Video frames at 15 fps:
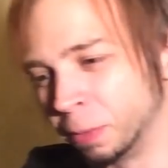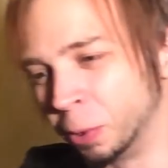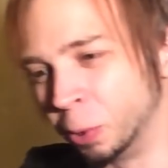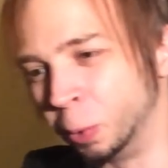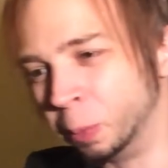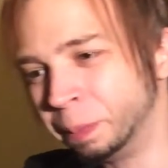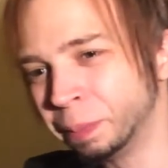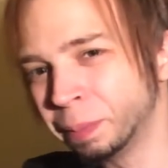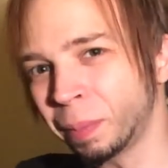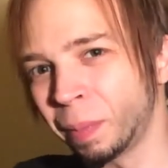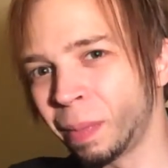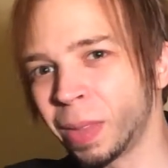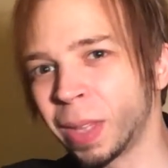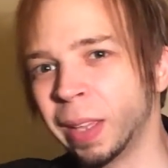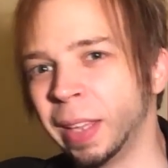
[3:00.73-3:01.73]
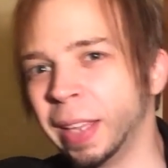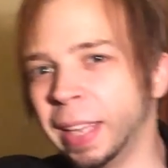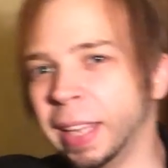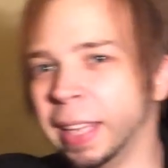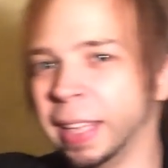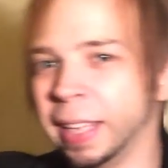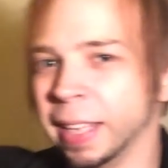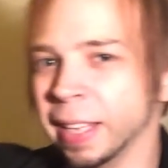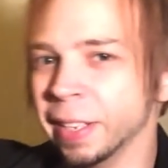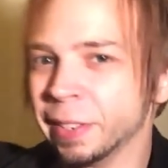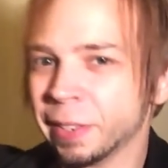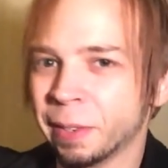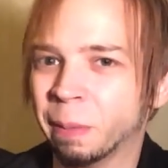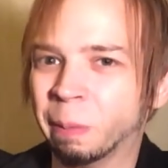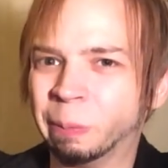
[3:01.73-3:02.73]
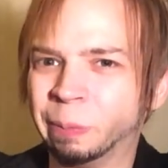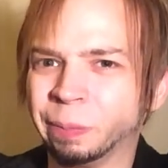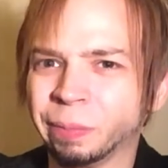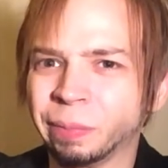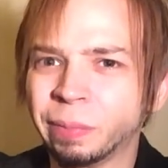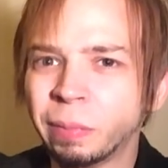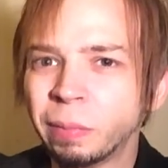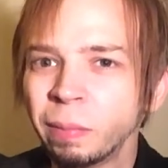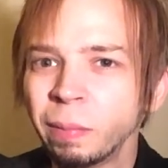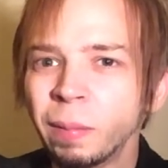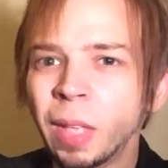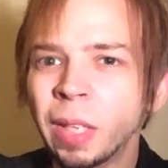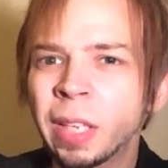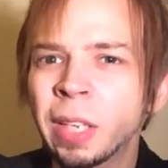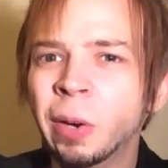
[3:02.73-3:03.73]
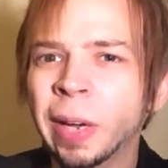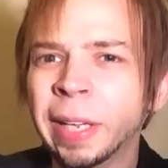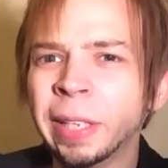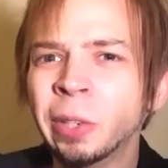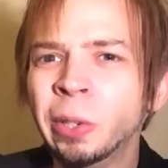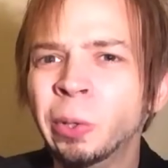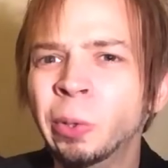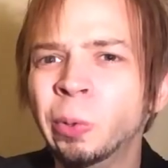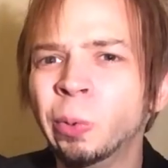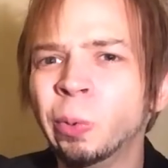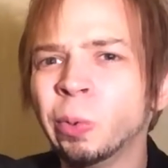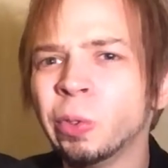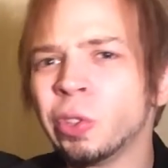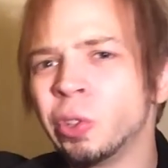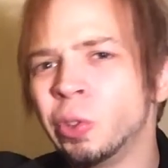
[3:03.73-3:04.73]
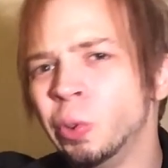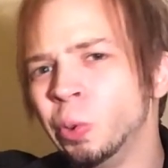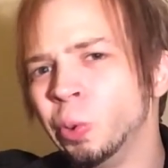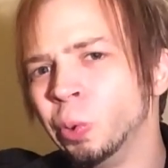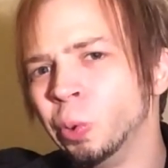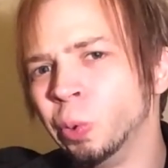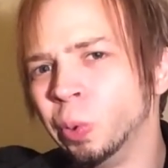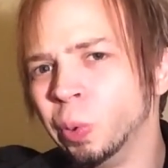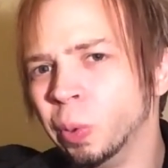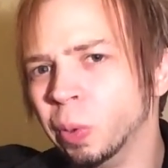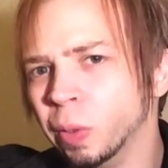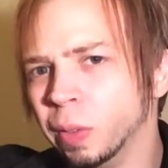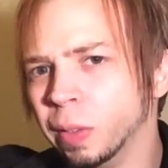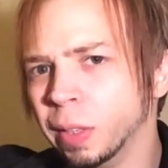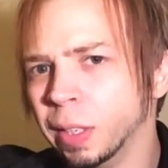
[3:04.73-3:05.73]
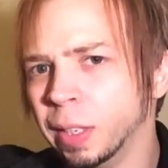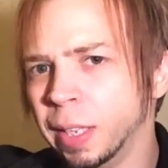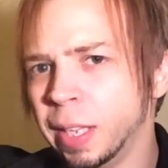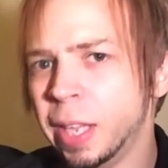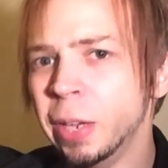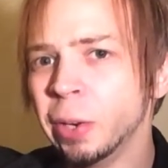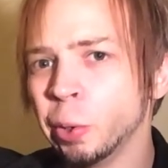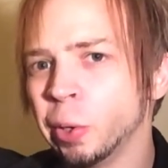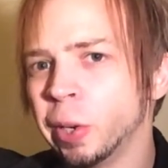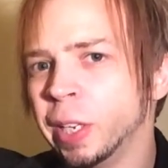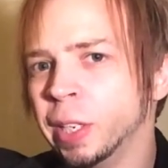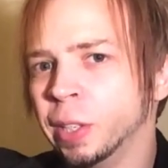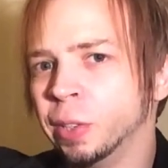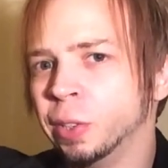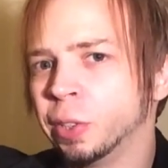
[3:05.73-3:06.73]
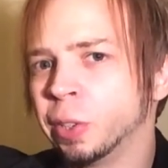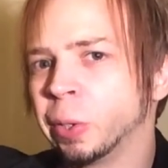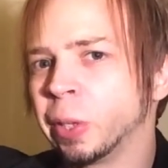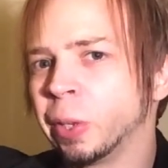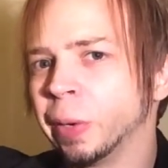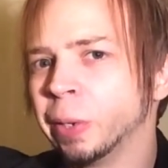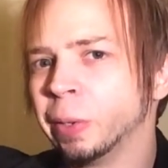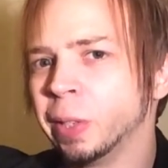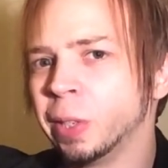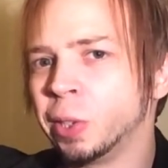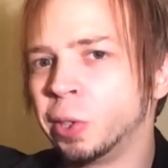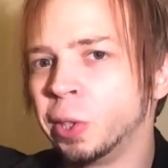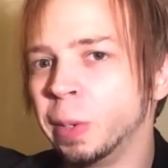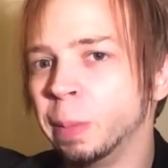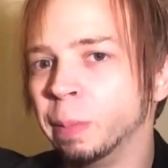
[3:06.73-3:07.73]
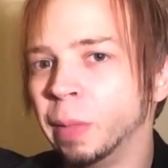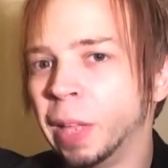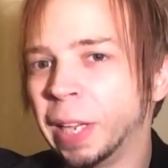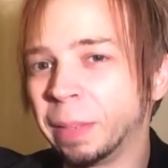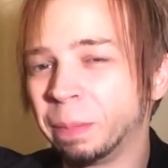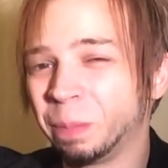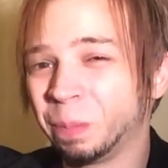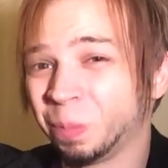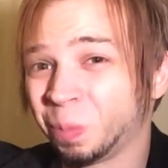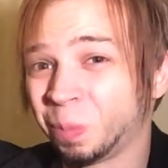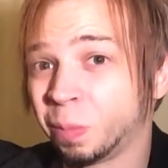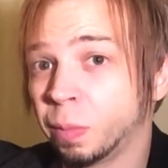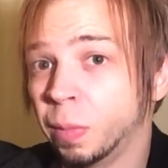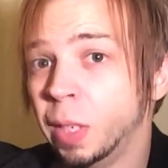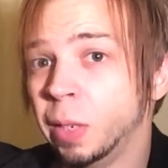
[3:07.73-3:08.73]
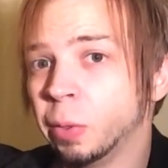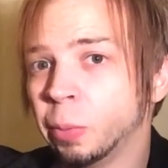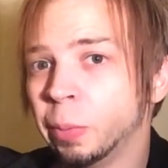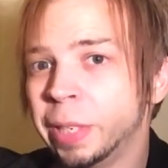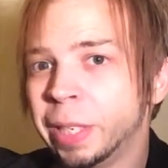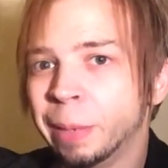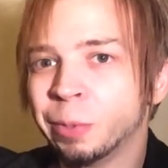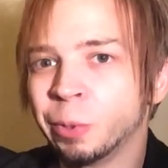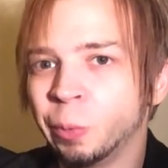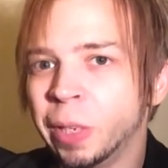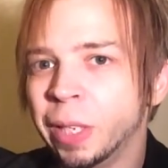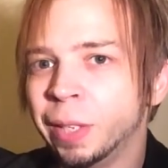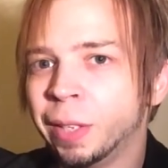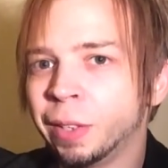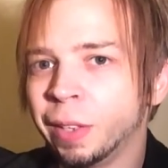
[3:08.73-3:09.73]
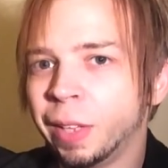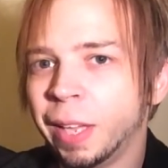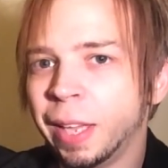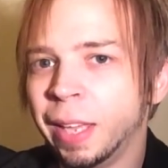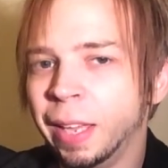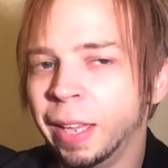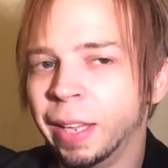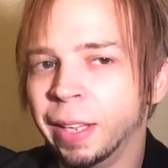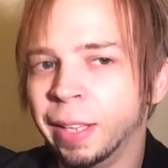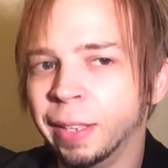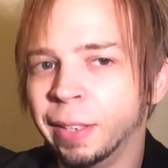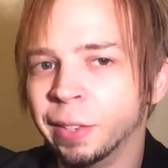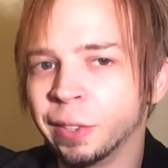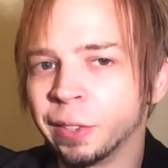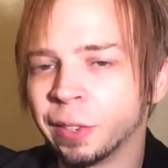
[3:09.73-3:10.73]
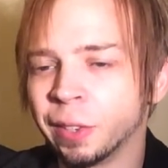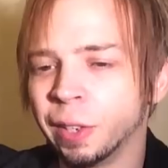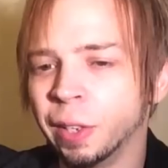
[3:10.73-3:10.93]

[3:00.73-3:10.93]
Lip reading: full. And I go to here in Tokyo, I go to the gym like 3 times a week. And